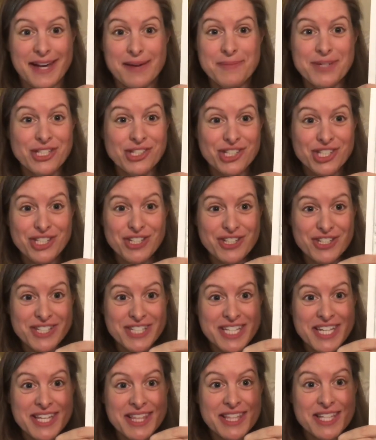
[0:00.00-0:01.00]
I mean, she
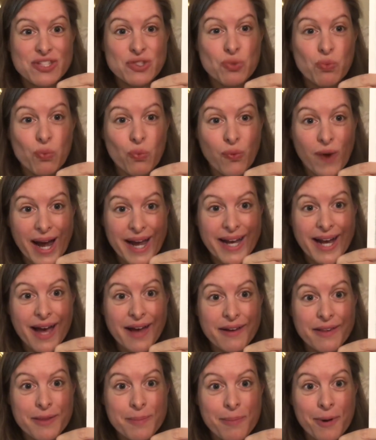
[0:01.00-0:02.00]
just hit this right
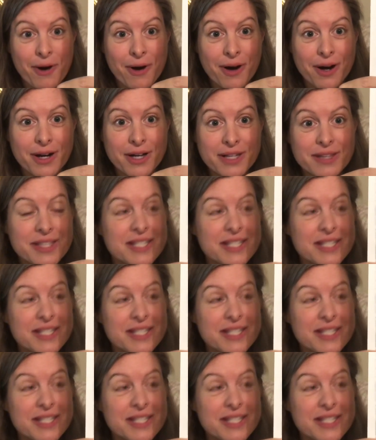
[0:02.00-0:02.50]
out of the park.